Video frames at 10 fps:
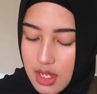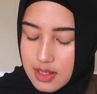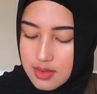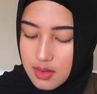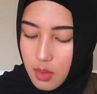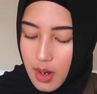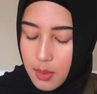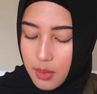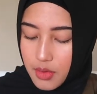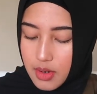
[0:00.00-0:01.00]
It's
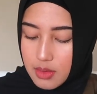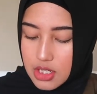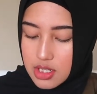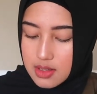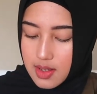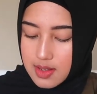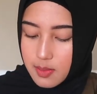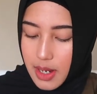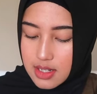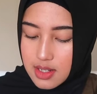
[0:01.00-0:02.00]
quite watery, which is
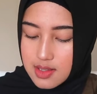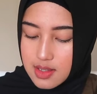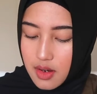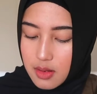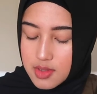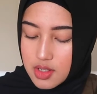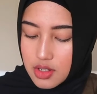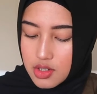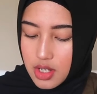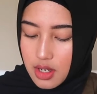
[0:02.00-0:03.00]
expected. Serums are
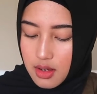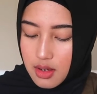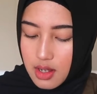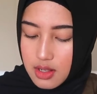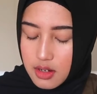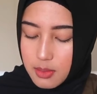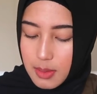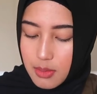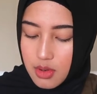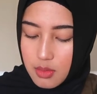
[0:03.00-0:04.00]
usually a little
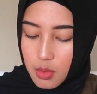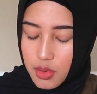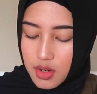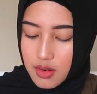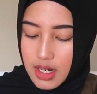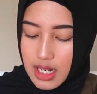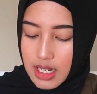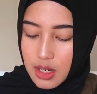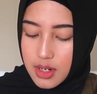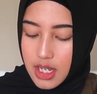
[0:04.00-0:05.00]
bit more watery
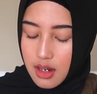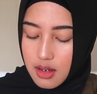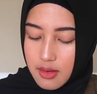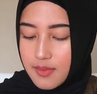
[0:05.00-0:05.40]
and liquidy.